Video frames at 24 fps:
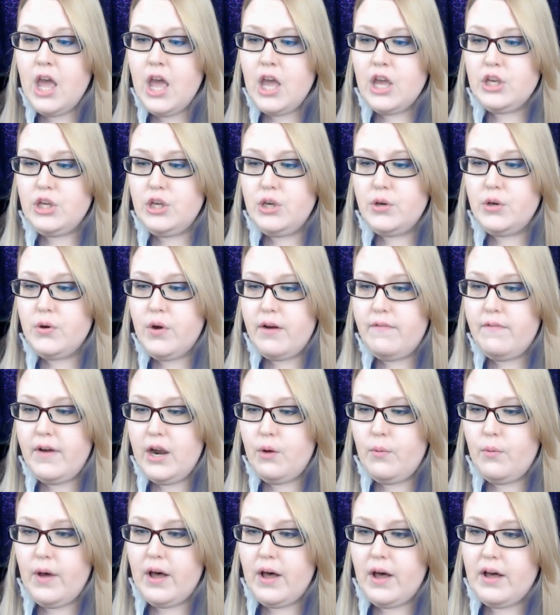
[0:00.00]
You are very
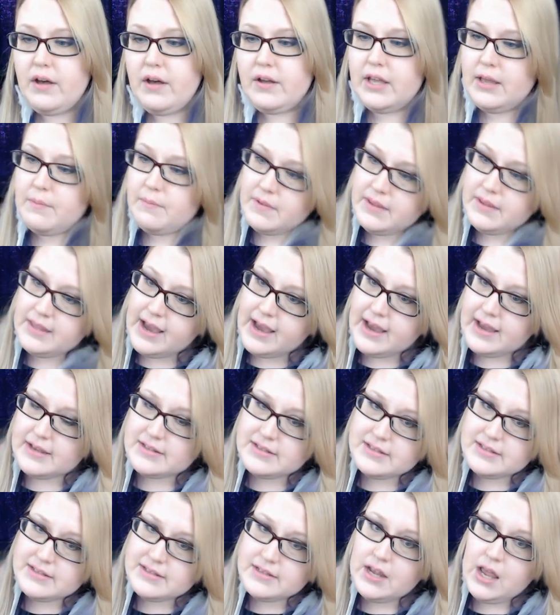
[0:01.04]
welcome.
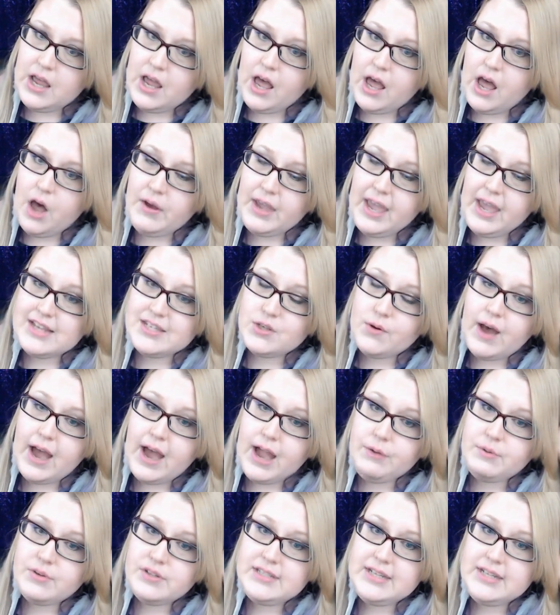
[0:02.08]
Yes. Okay, so I
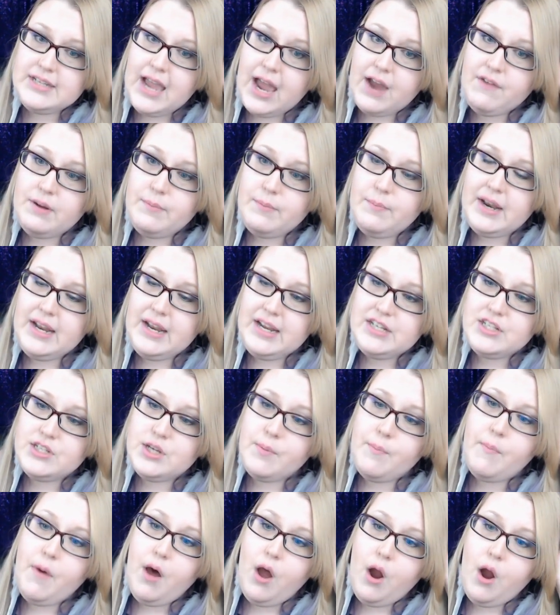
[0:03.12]
will see everybody
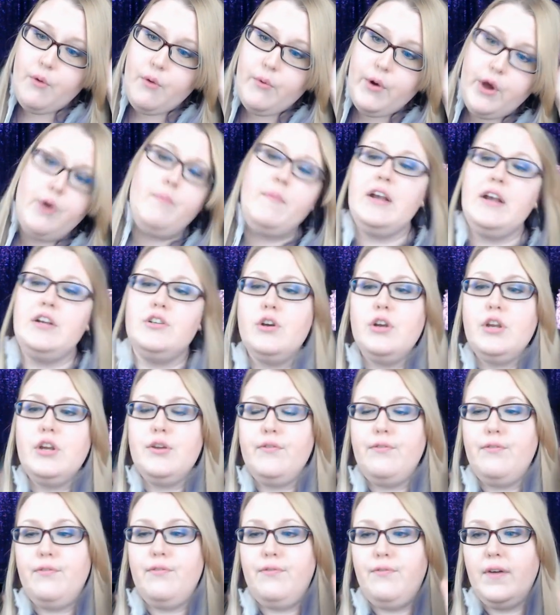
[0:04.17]
tomorrow. Make sure you
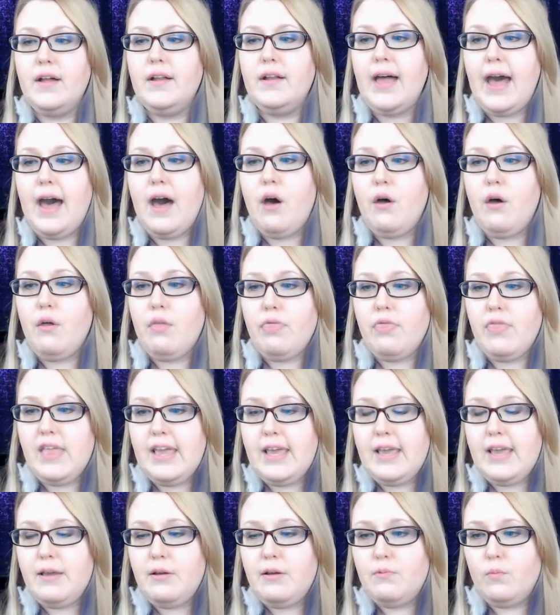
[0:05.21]
fill out
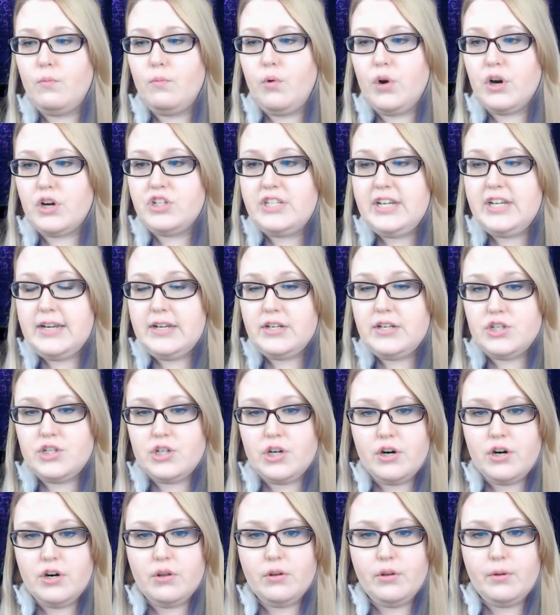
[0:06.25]
the worksheet
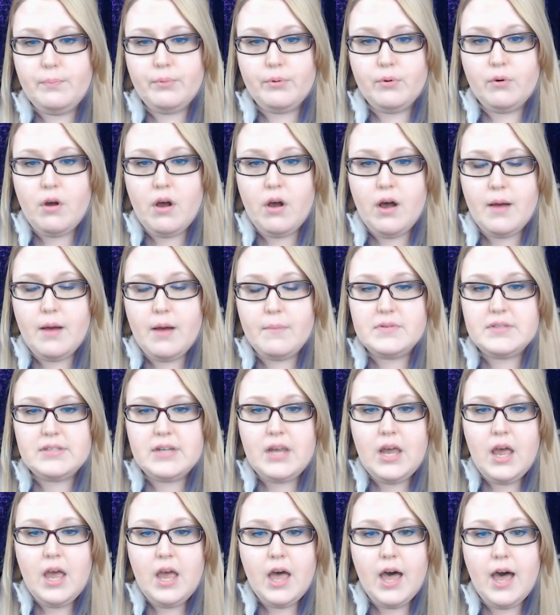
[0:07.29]
journal prompts
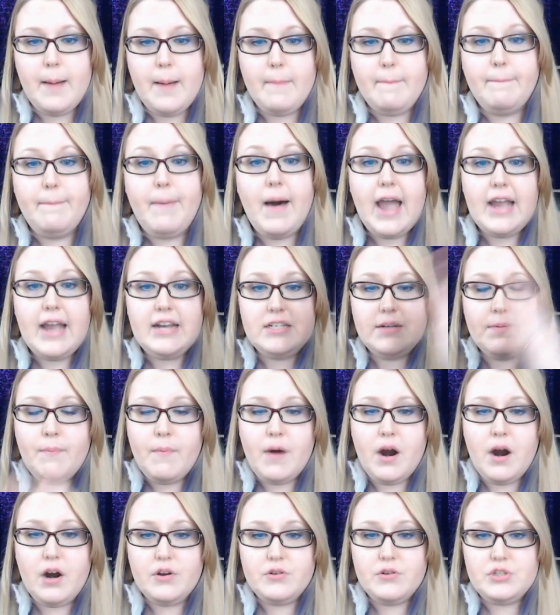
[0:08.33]
um, by
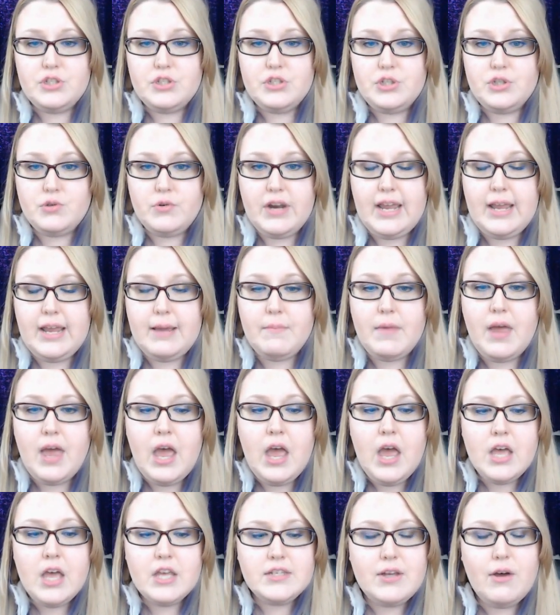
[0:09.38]
tomorrow's stream.
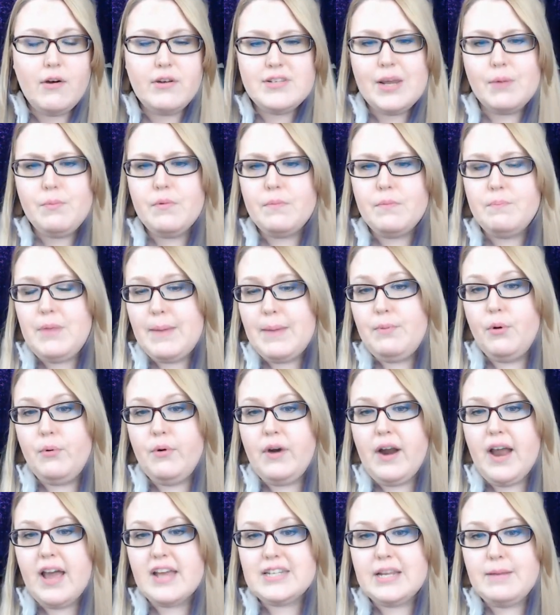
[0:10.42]
So some people were
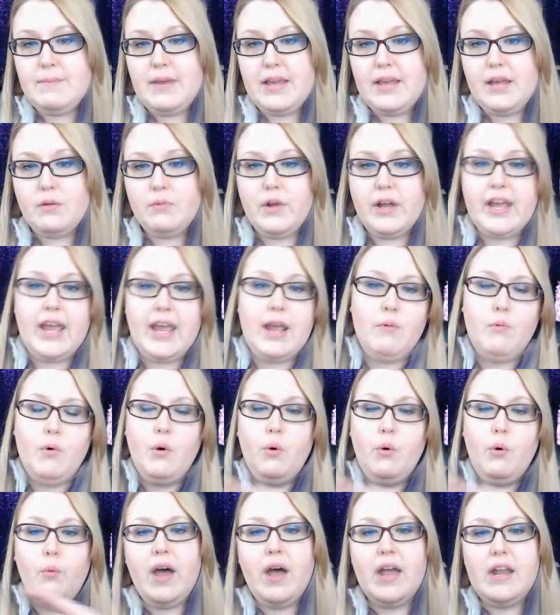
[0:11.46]
asking me, okay,
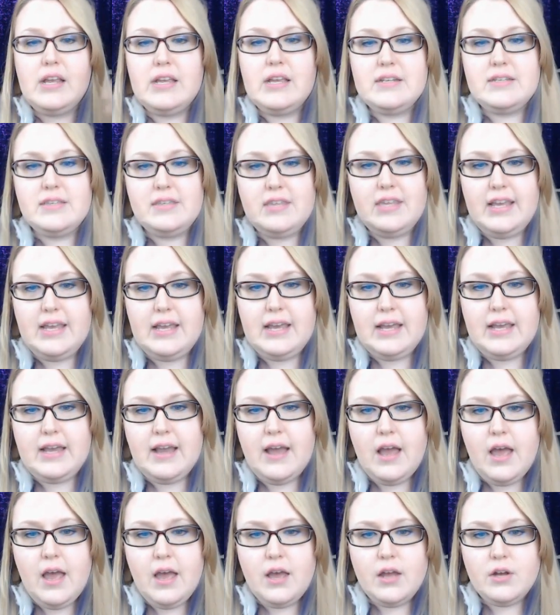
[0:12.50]
well, what is the
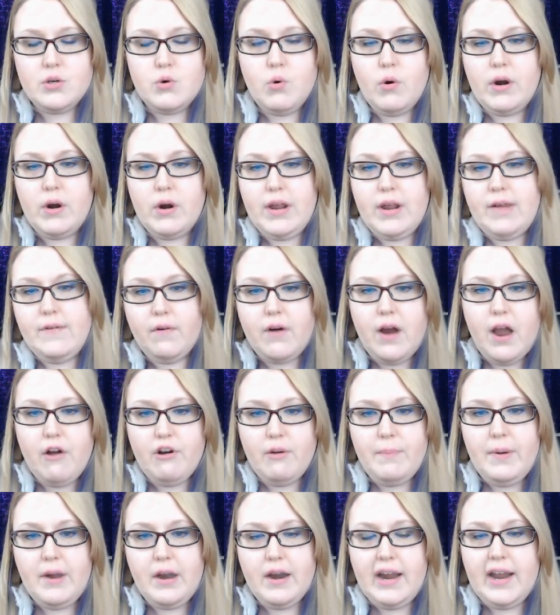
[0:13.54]
24 hour
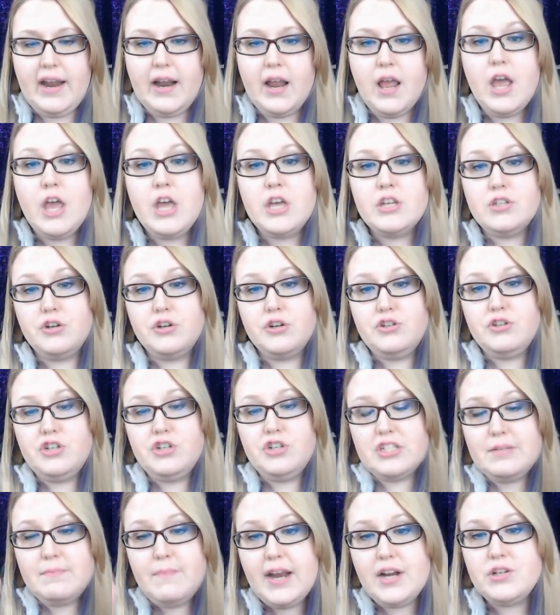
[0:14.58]
period? So just
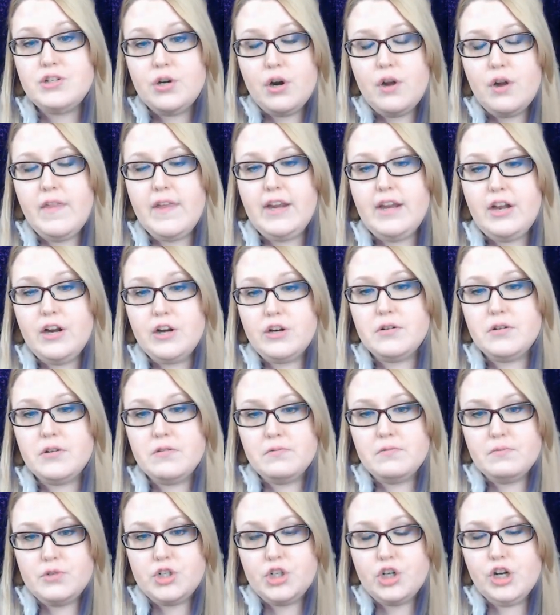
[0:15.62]
make sure that your
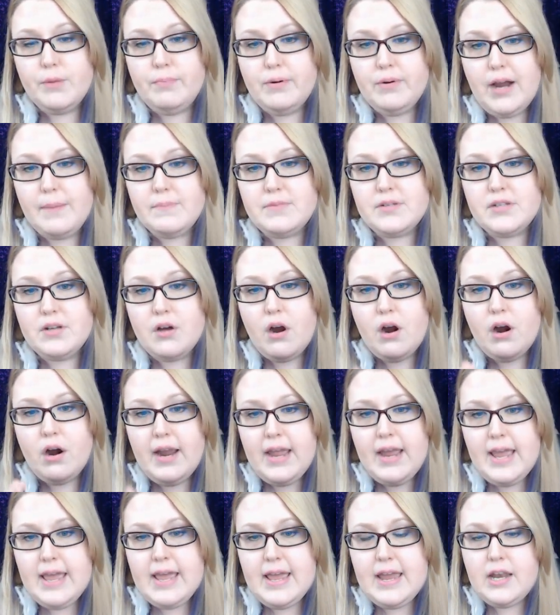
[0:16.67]
journal prompts are
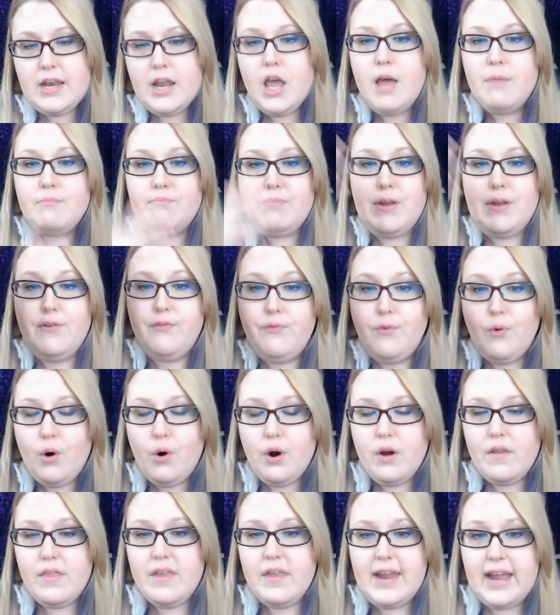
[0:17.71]
in
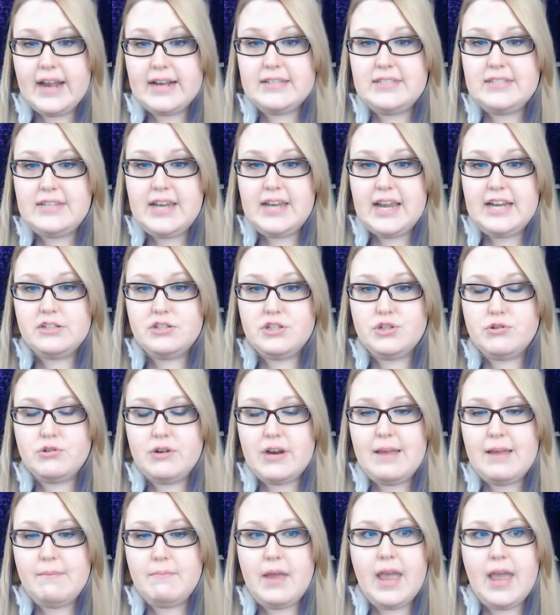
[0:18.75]
before the next day's
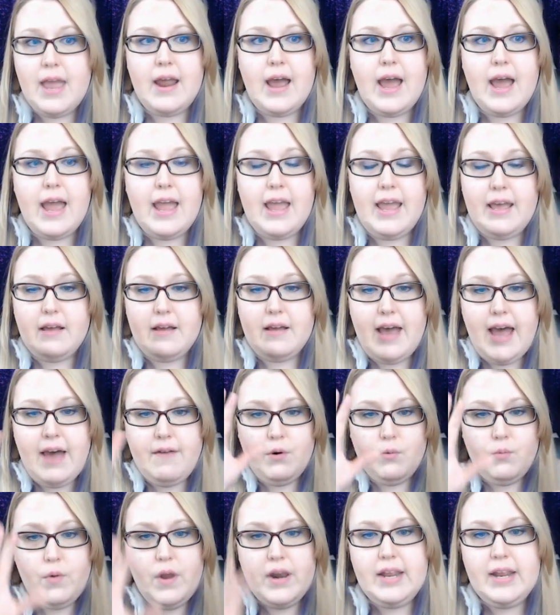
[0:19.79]
stream and I have
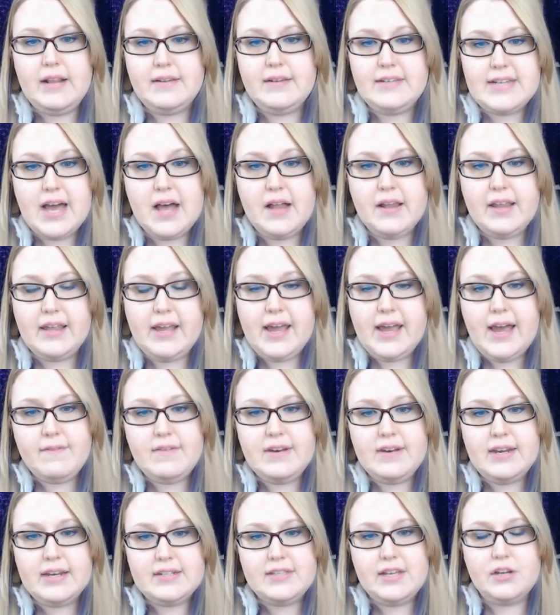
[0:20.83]
a running tally. I have
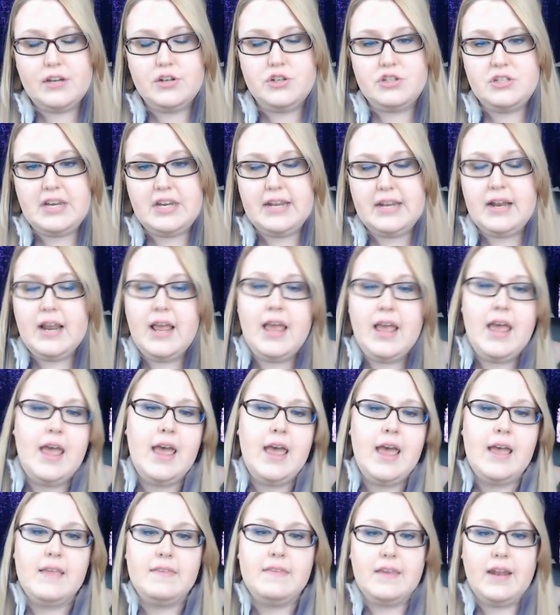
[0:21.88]
an Excel sheet
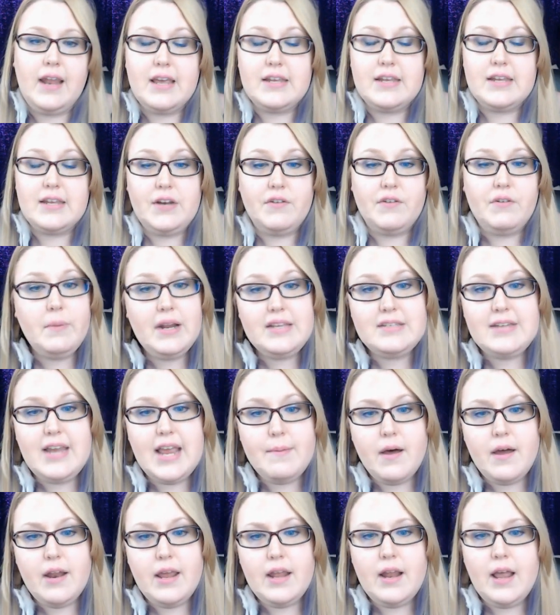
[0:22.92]
that has everybody's name
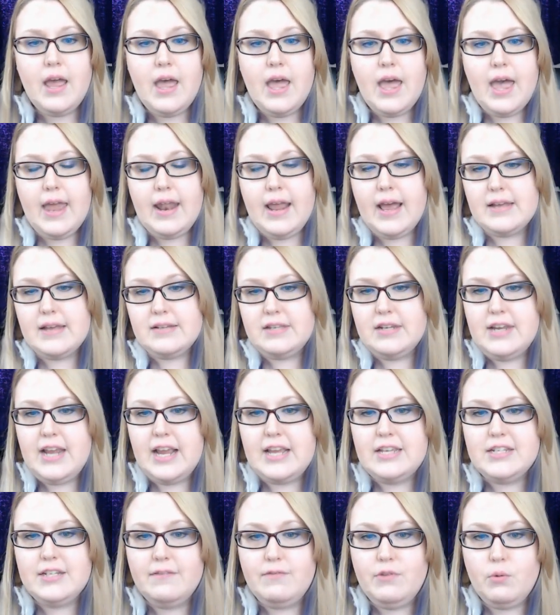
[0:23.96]
on it and has the
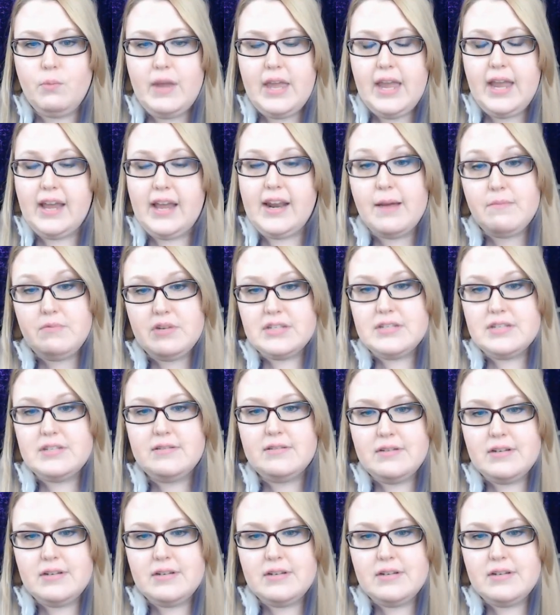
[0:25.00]
days of the week and I'm just